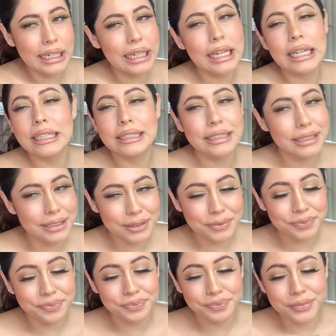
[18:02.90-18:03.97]
and
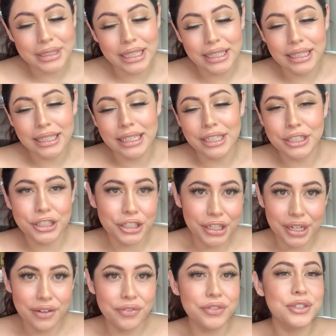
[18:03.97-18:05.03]
here's your
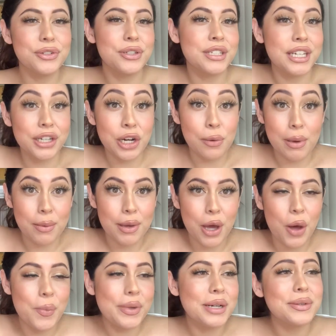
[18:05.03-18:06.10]
gift. You can take your baby
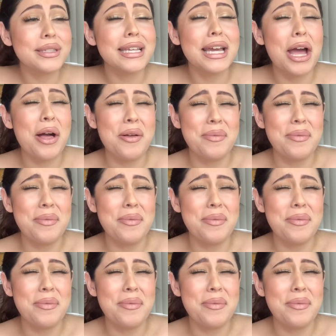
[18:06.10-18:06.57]
home. And I was like, oh my